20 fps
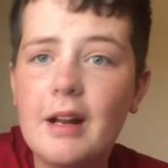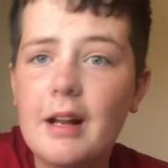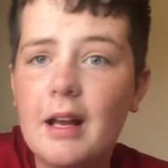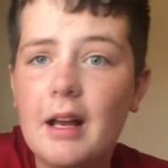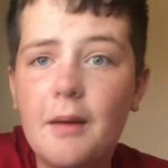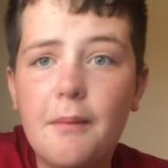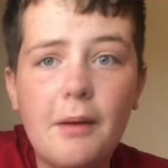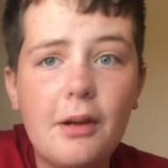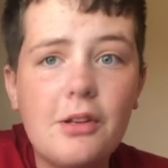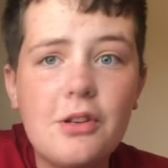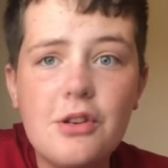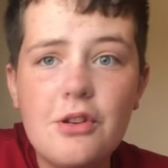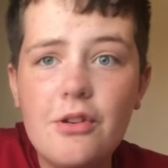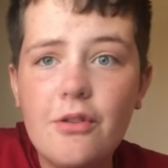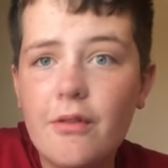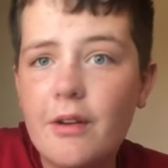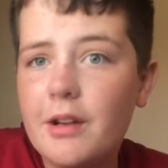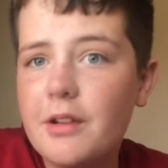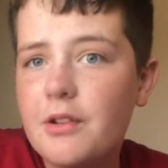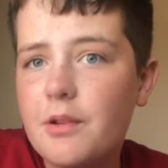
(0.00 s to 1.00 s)
I got my
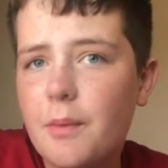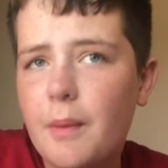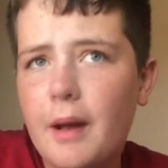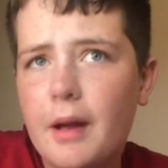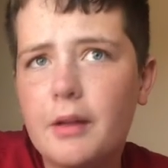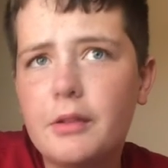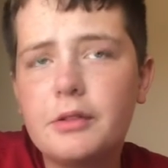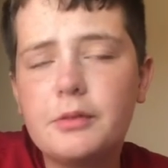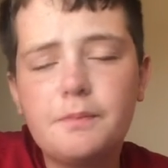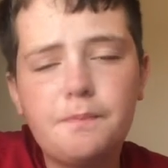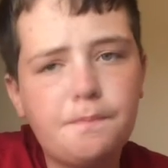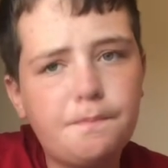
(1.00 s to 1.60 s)
Junior Ranger badge.